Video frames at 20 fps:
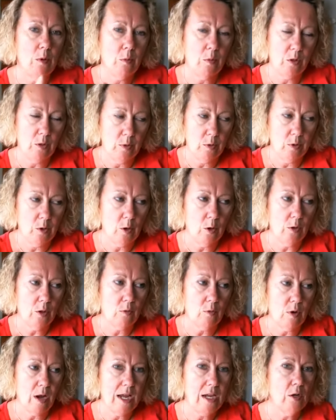whether we would go to the
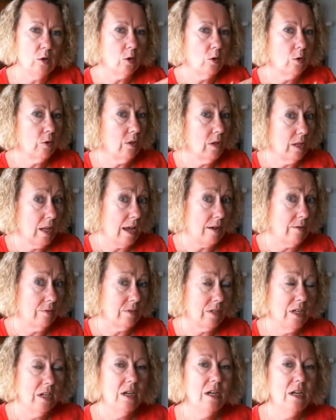right or go to the left.